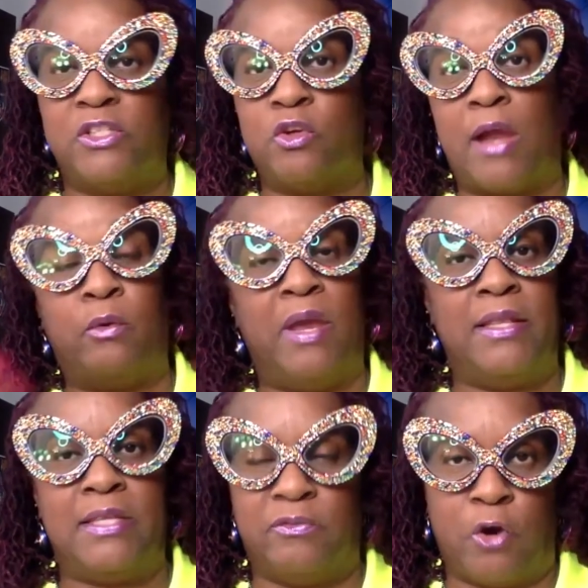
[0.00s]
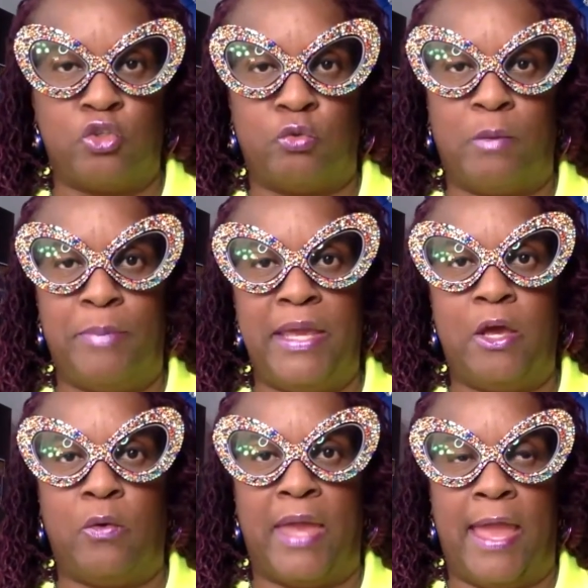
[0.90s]
So I created this virtual
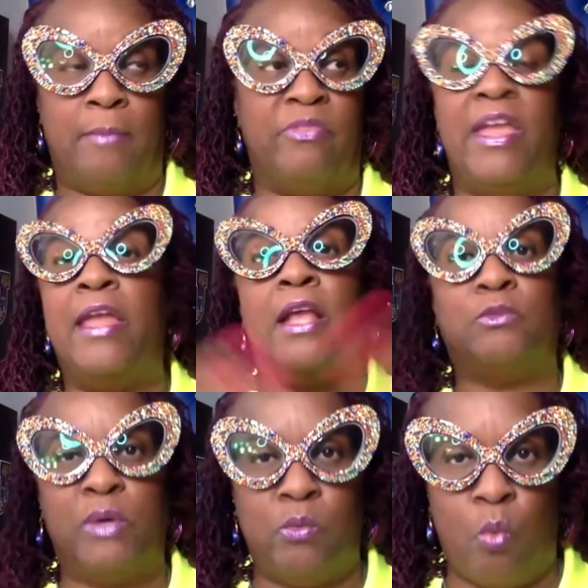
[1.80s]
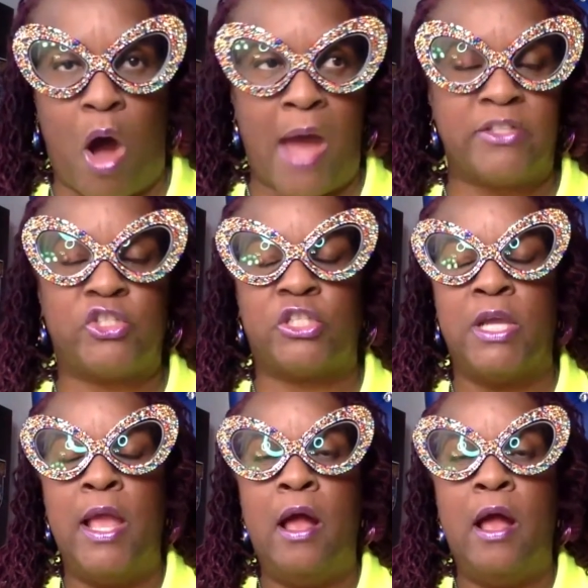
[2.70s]
bingo game. Then as we watched,